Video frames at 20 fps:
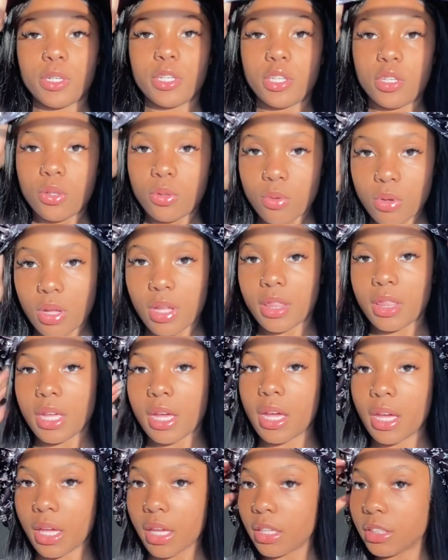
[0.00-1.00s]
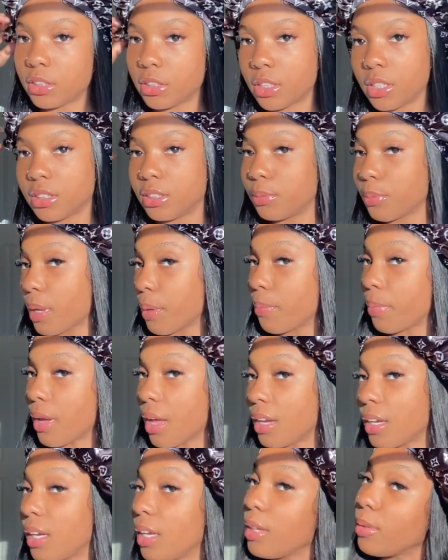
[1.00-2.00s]
cute on the head so this is my
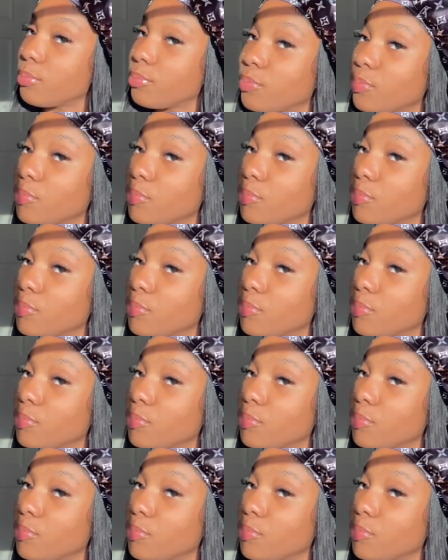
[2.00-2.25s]
bonnet